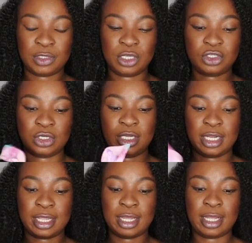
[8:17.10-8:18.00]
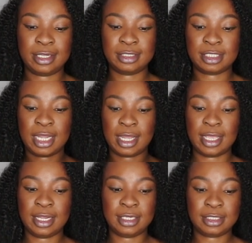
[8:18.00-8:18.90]
actually like untie
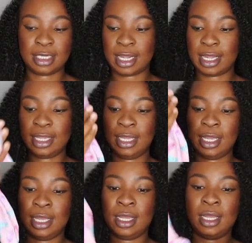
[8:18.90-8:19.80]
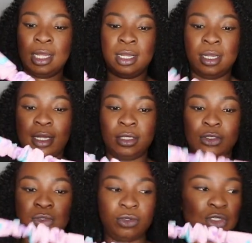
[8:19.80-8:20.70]
and tie.
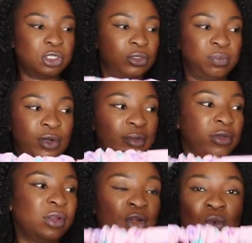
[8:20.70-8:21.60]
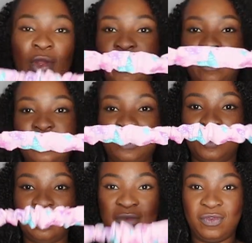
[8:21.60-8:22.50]
So she's probably gonna wear this
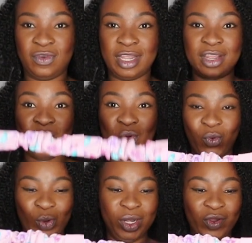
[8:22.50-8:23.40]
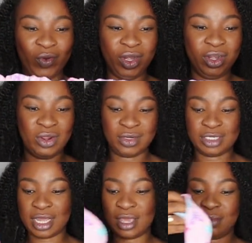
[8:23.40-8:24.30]
one for like really, really long
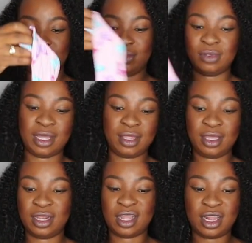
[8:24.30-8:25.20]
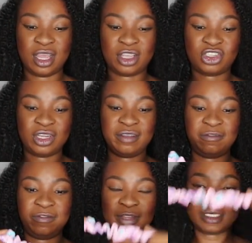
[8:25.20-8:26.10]
time. I think it can actually
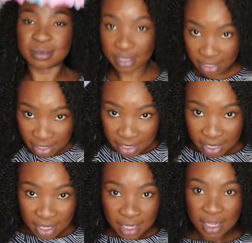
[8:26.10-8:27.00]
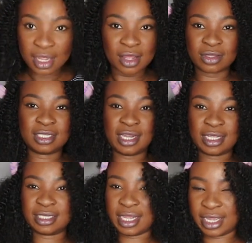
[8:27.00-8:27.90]
fit me because it
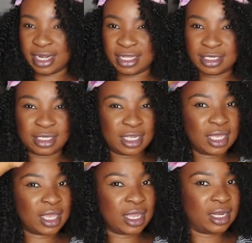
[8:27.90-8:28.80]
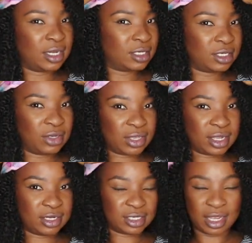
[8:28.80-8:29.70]
has like elastic and you
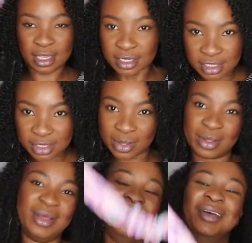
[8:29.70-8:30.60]
can tie it. So